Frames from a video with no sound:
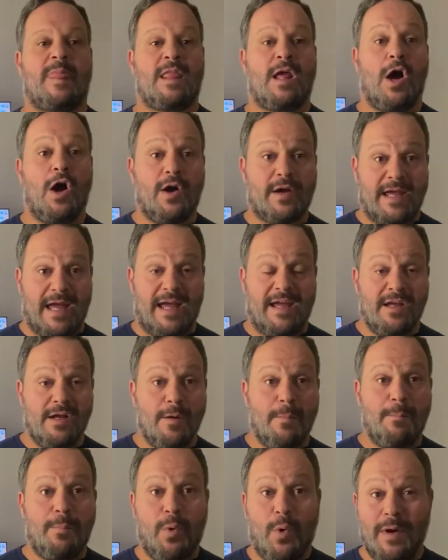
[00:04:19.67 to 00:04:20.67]
Okay,
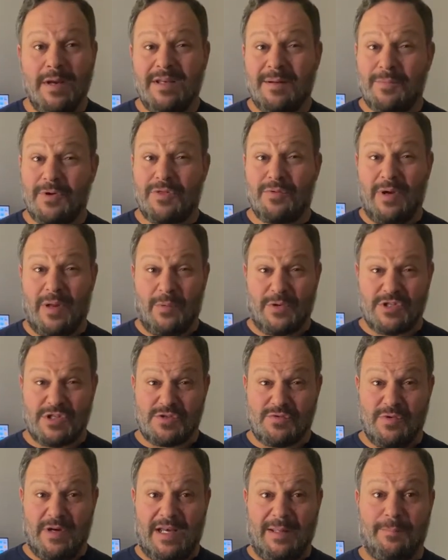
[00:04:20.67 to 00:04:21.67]
point number 3, which
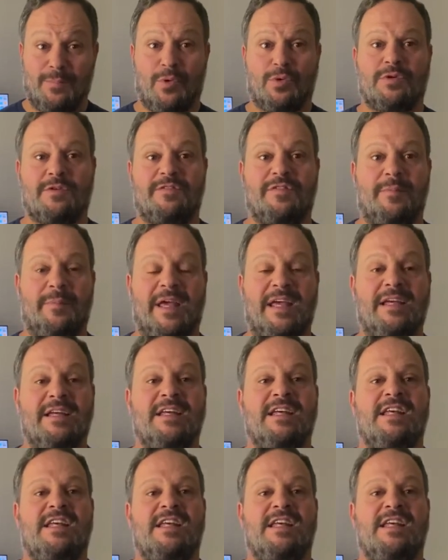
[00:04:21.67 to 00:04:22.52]
is really important for me,